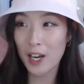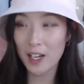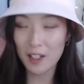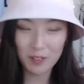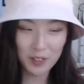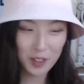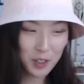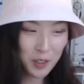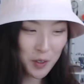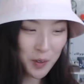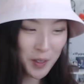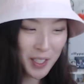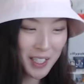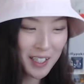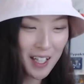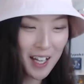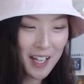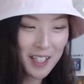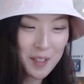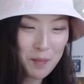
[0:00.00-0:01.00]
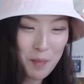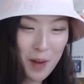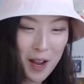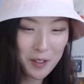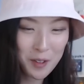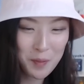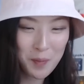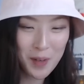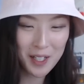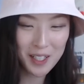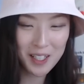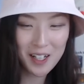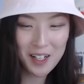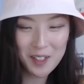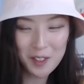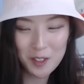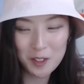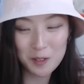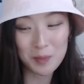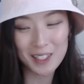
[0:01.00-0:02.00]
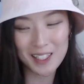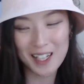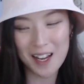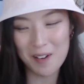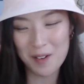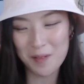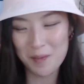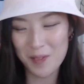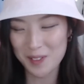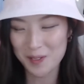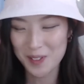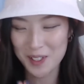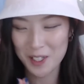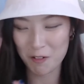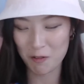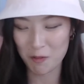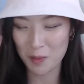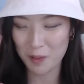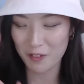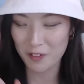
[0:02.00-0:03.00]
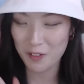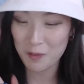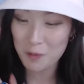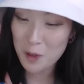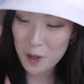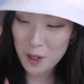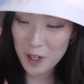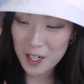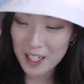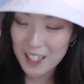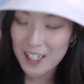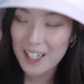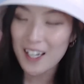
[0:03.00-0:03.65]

even knew he liked mild Americanos, but now it makes me love him even more.